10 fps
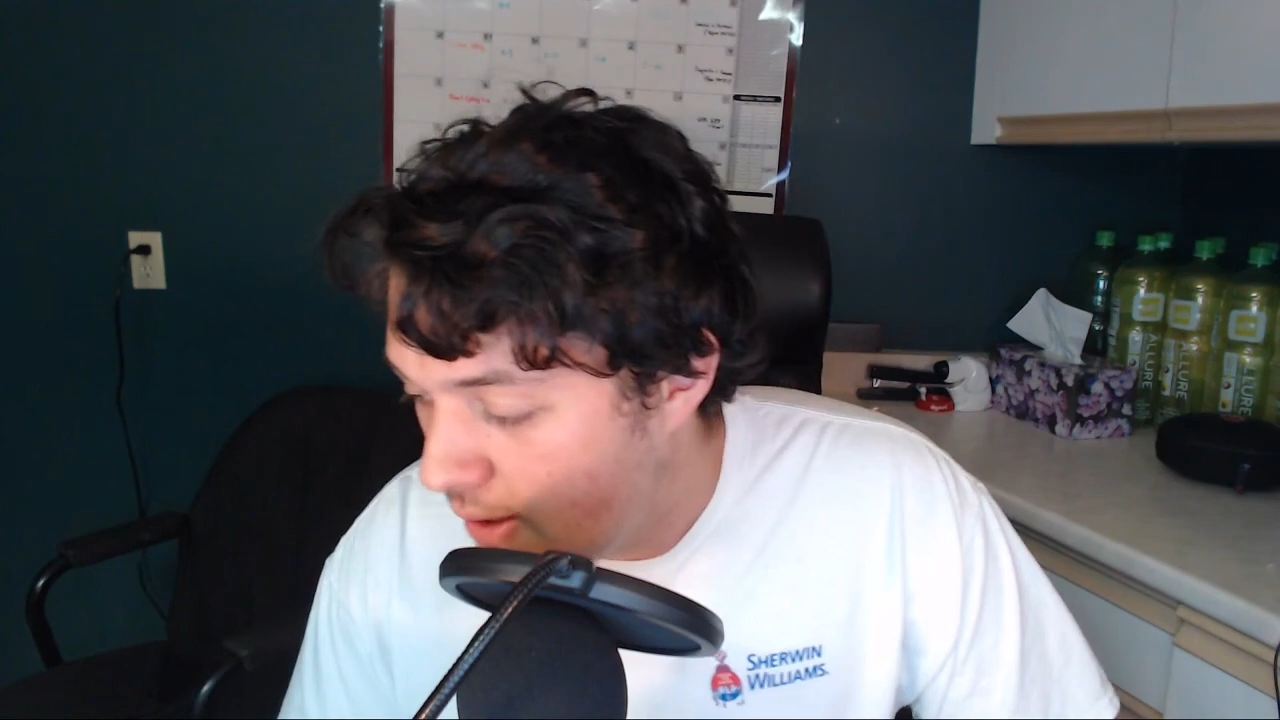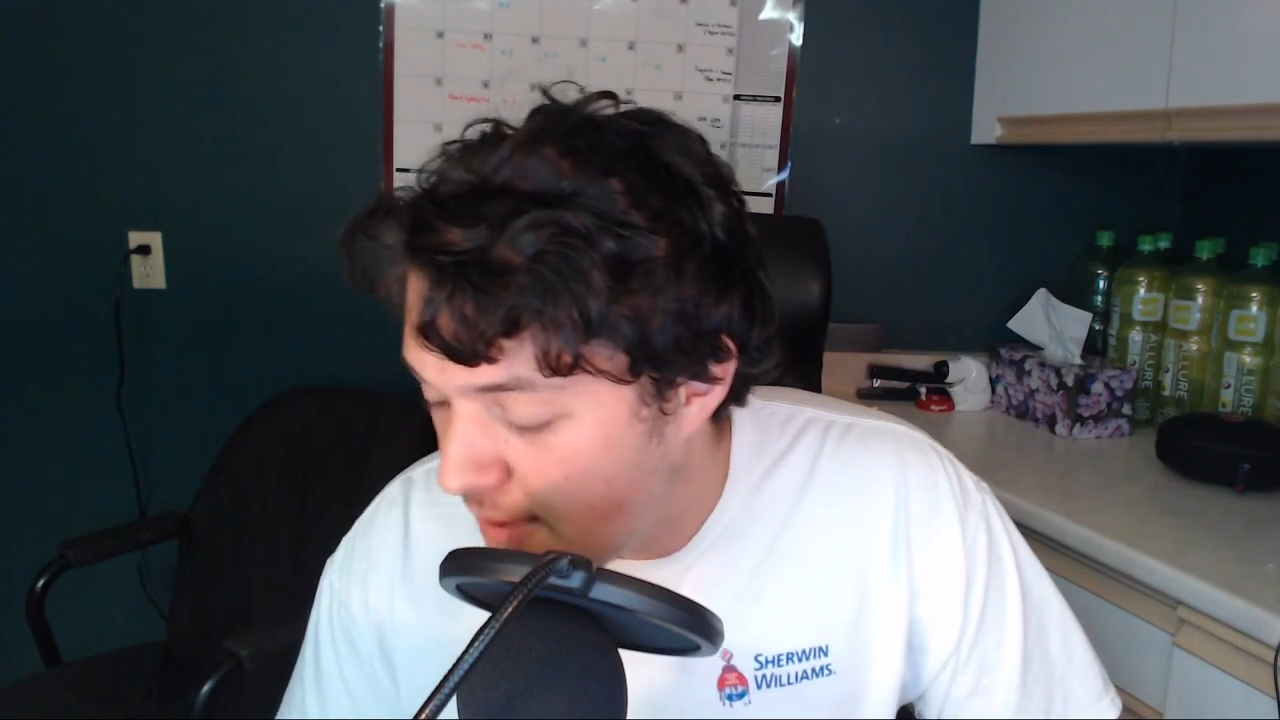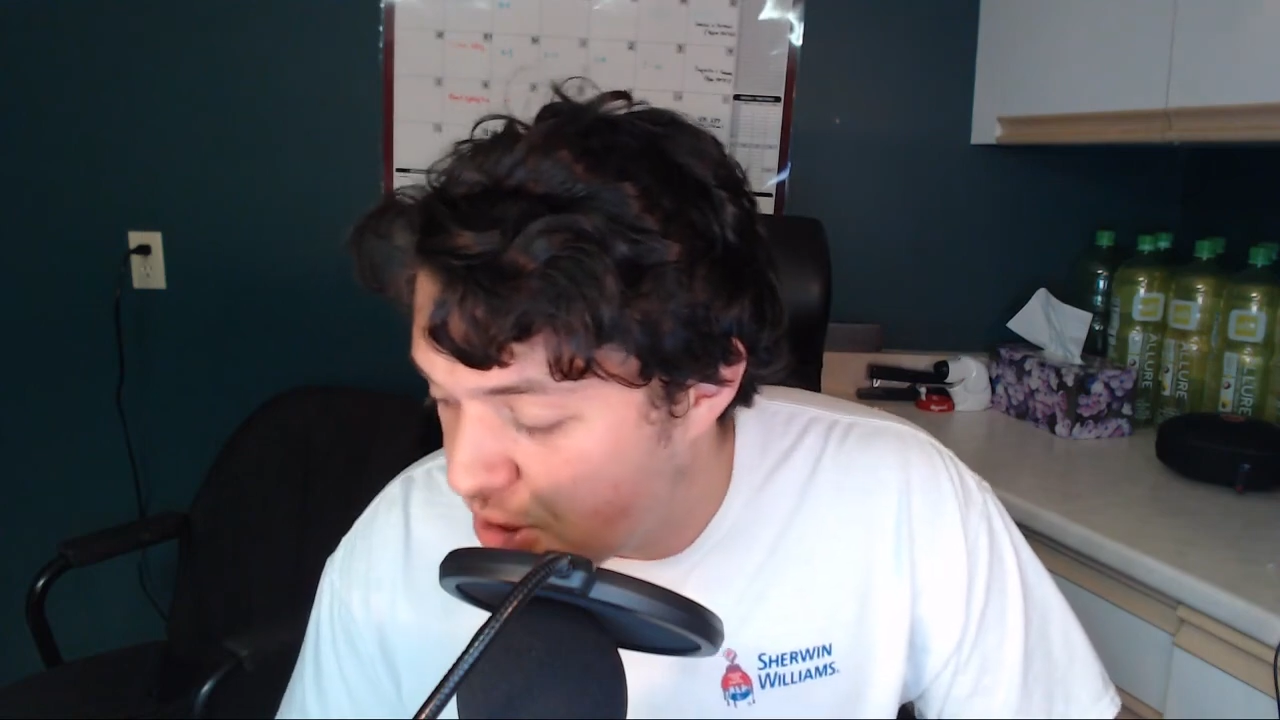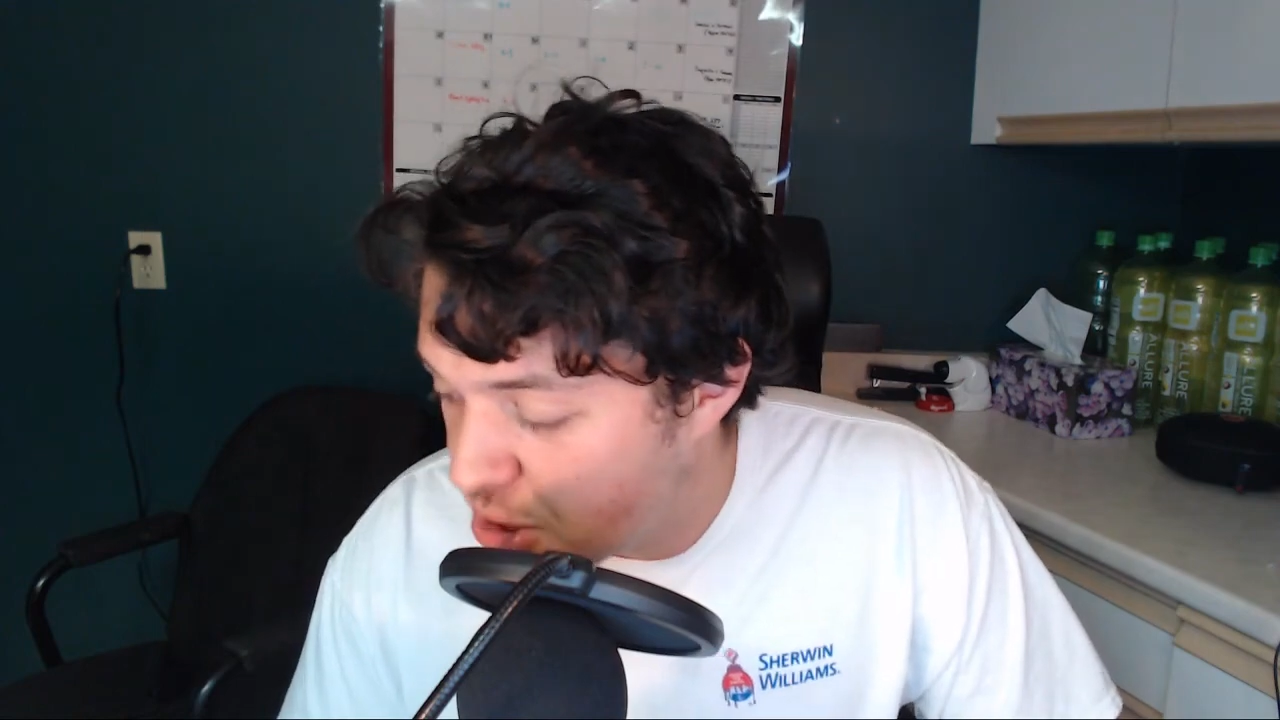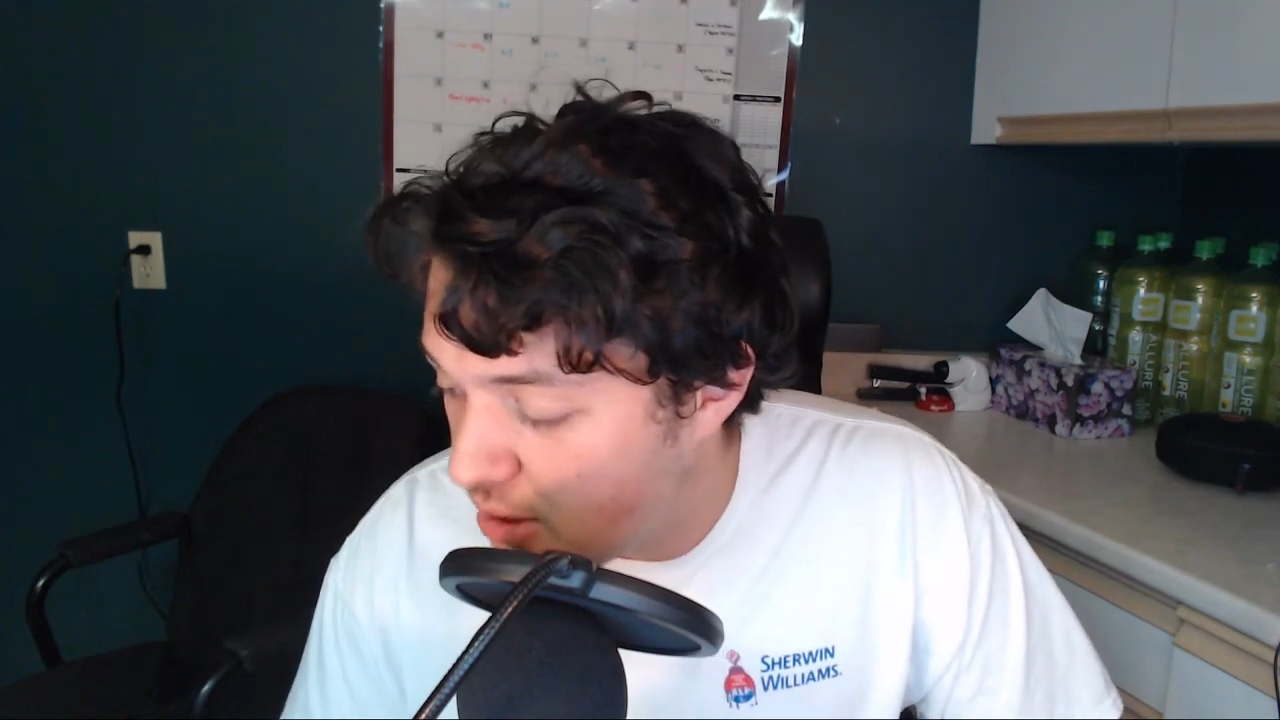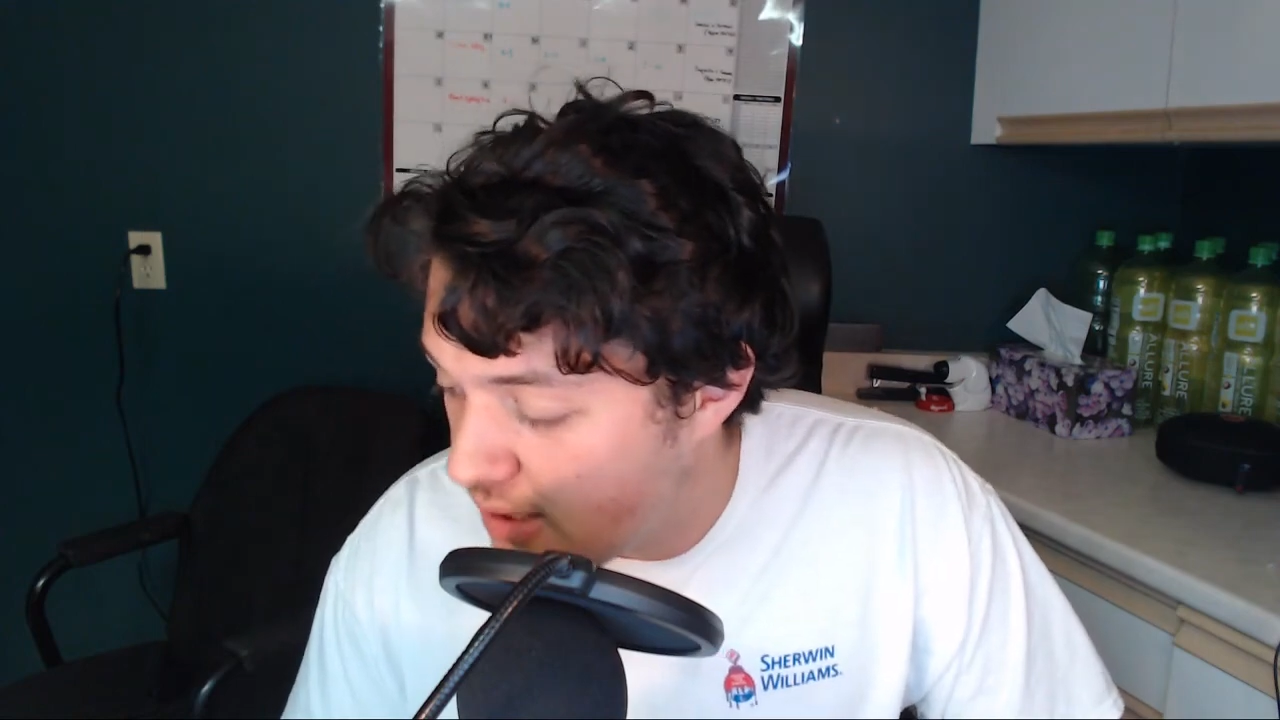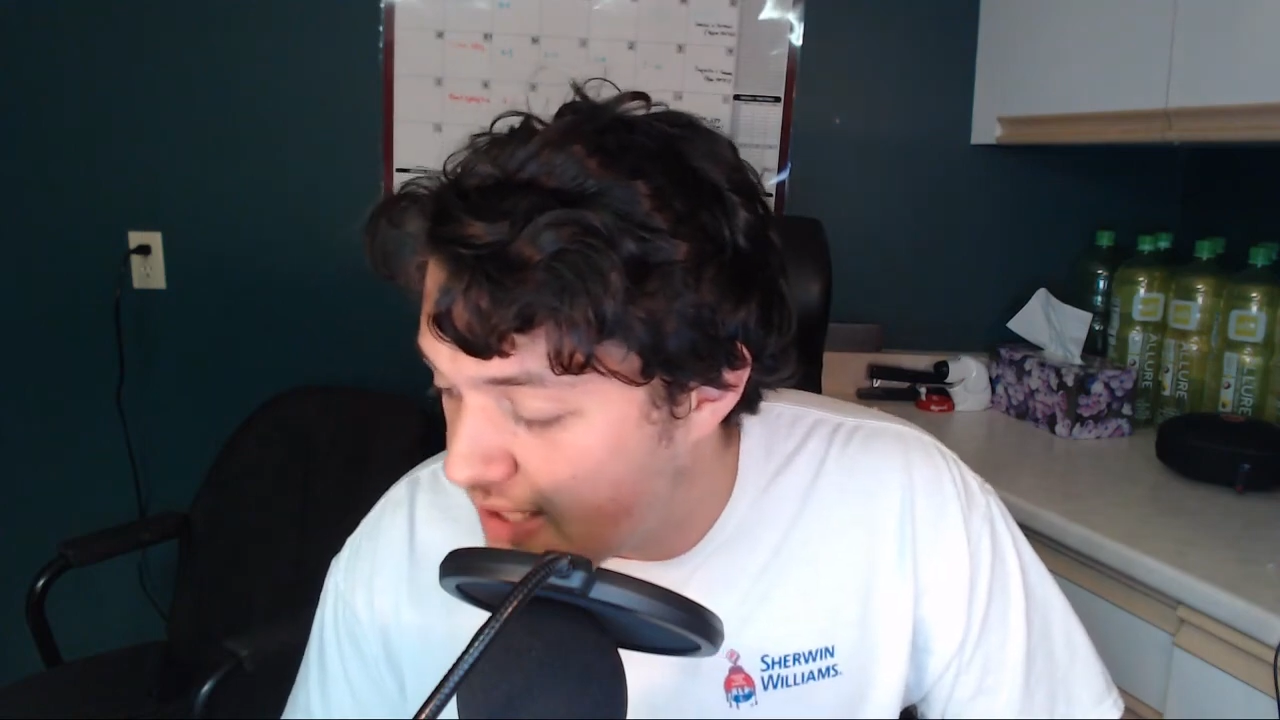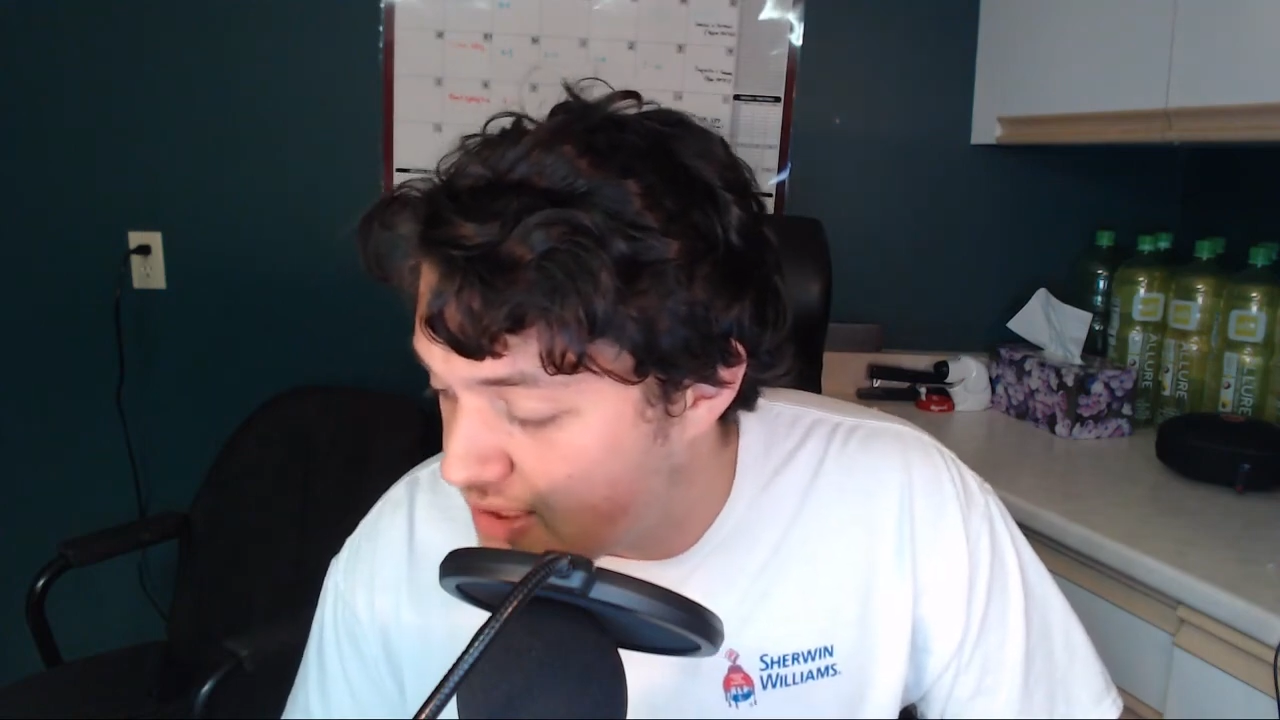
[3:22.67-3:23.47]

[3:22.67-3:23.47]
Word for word: Make sure you like,